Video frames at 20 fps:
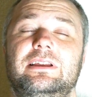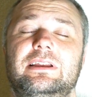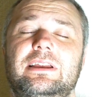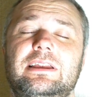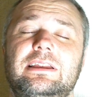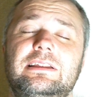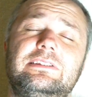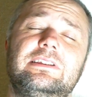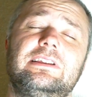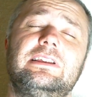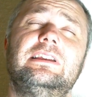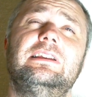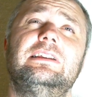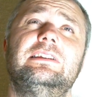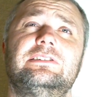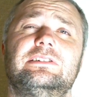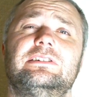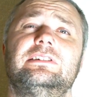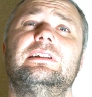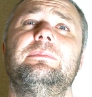It
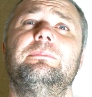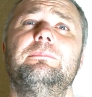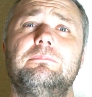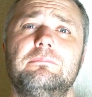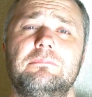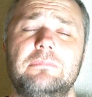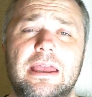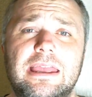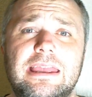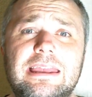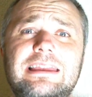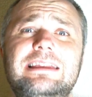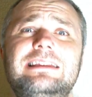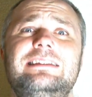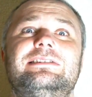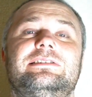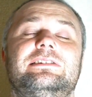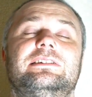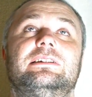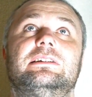is an
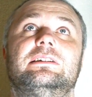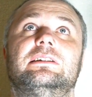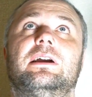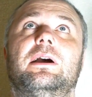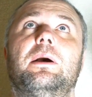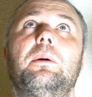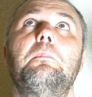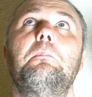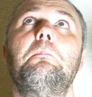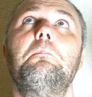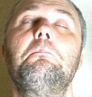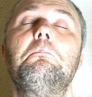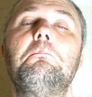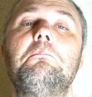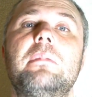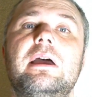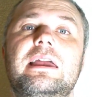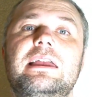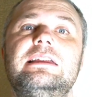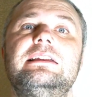amazing,
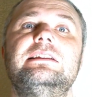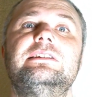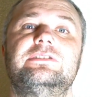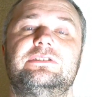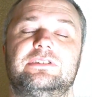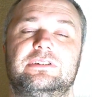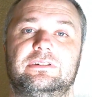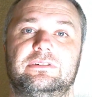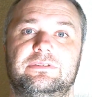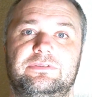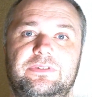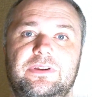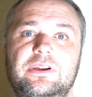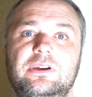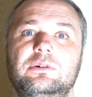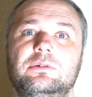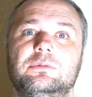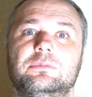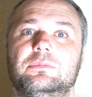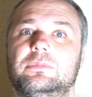amazing
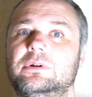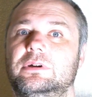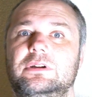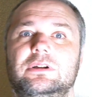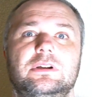film.